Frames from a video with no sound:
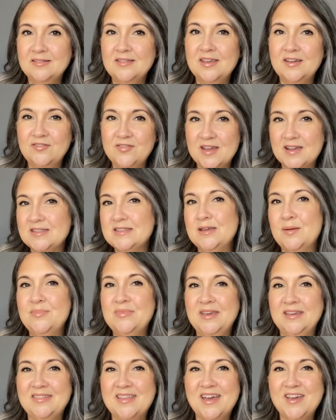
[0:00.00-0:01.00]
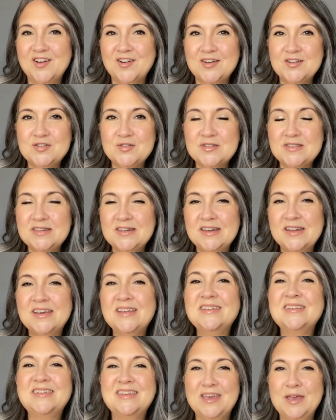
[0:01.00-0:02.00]
If that's something that you're interested
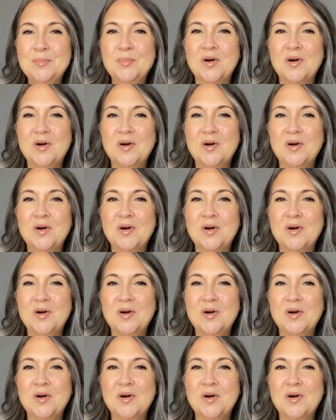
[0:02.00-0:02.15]
in, keep